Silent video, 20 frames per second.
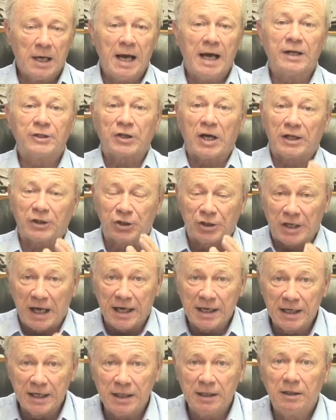As I
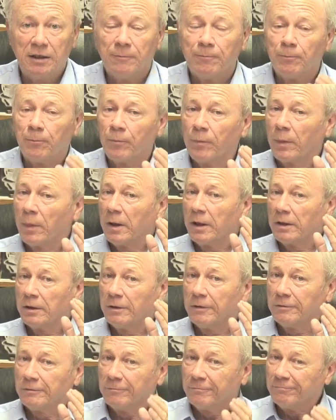stated
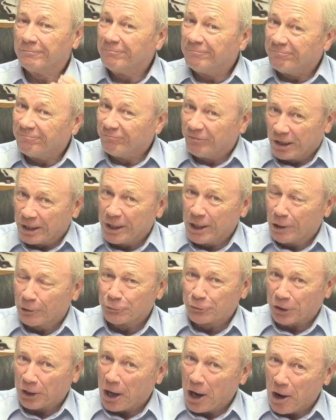
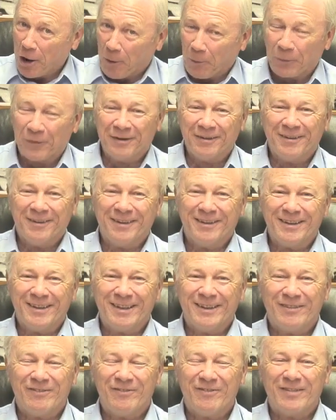videos ago,
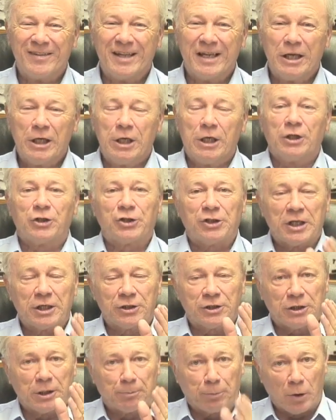
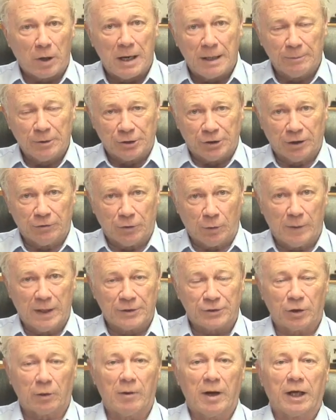since the promise of the
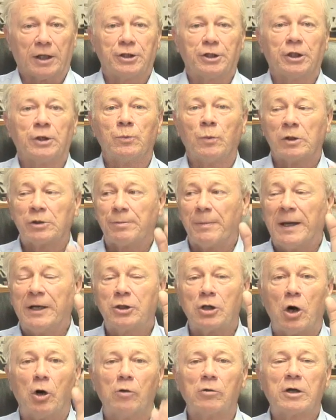resurrection was made
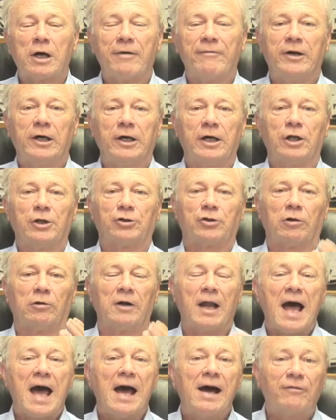to old covenant
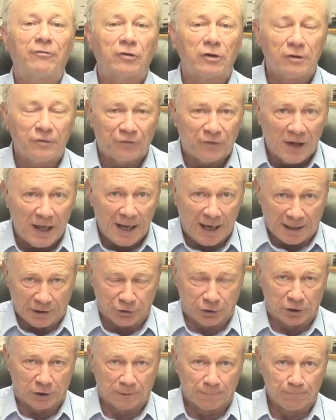Israel after the
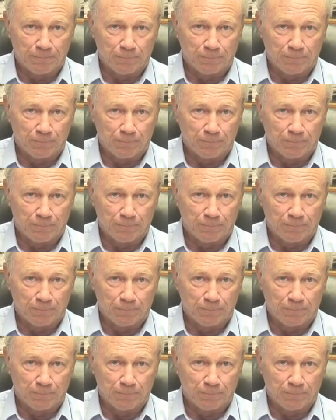flesh,